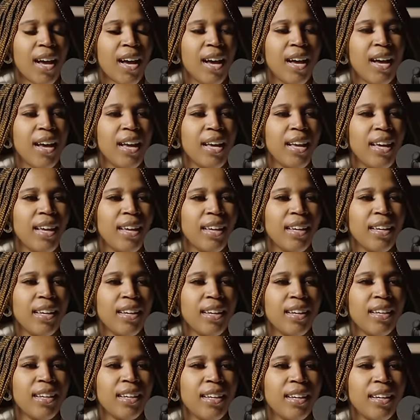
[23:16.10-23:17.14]
I
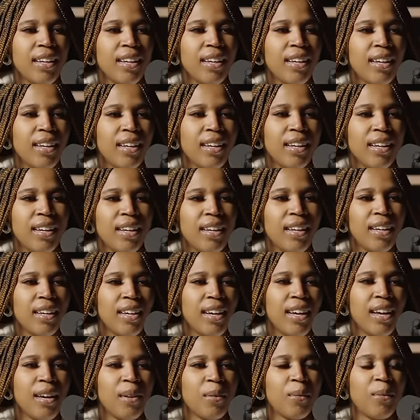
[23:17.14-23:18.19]

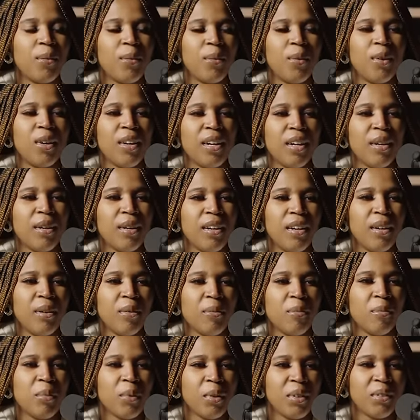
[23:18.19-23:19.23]
had one
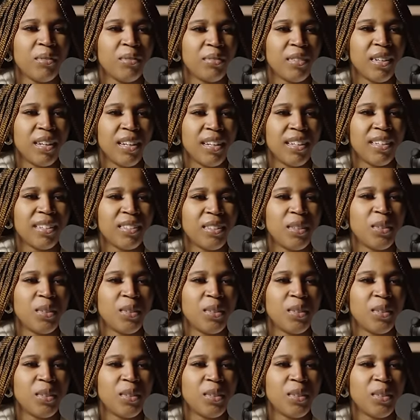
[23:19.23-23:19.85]
boyfriend.